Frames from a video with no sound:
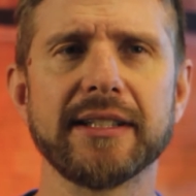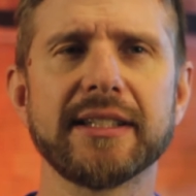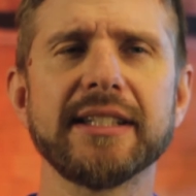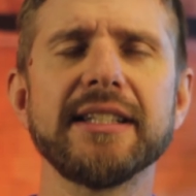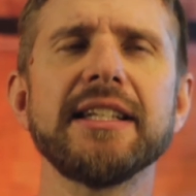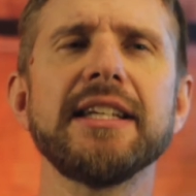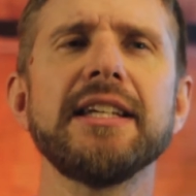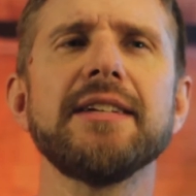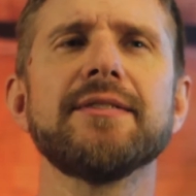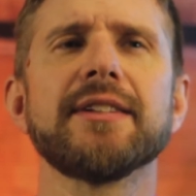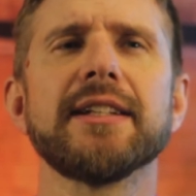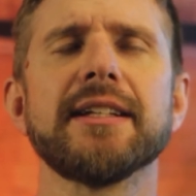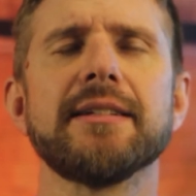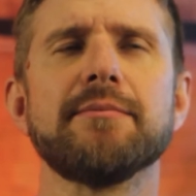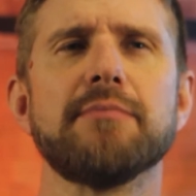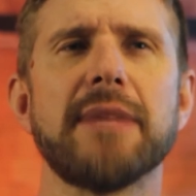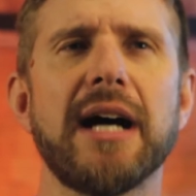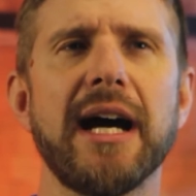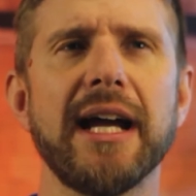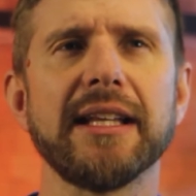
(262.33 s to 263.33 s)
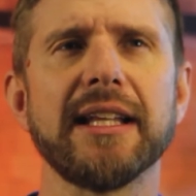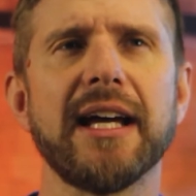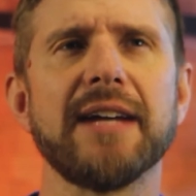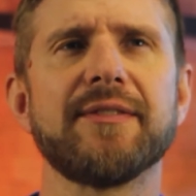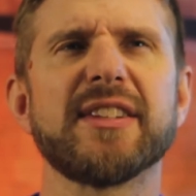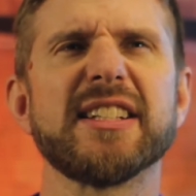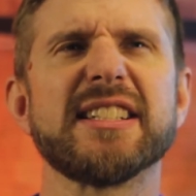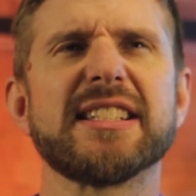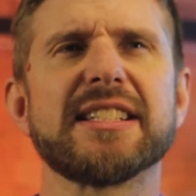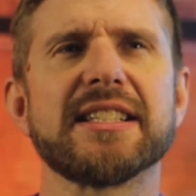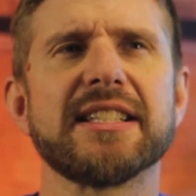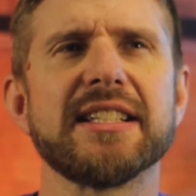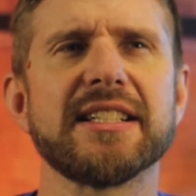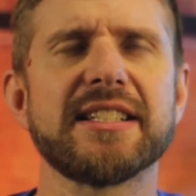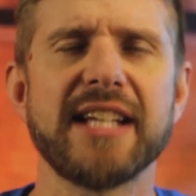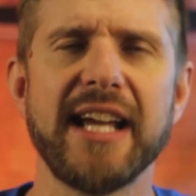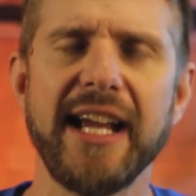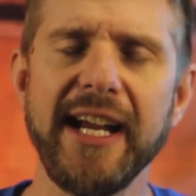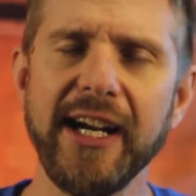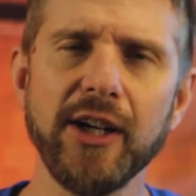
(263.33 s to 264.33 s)
the evil in my life, the, the
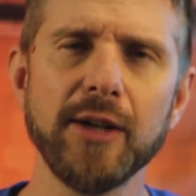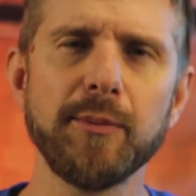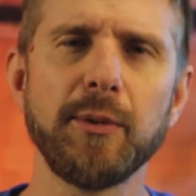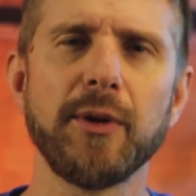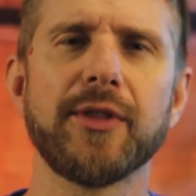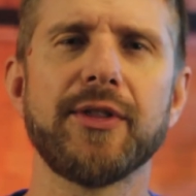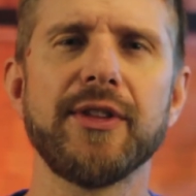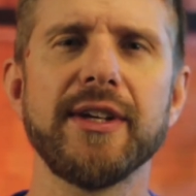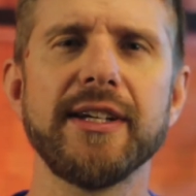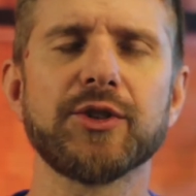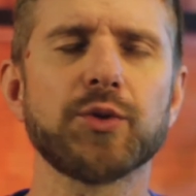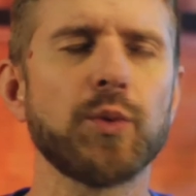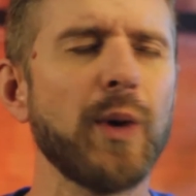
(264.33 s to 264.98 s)
terrible things?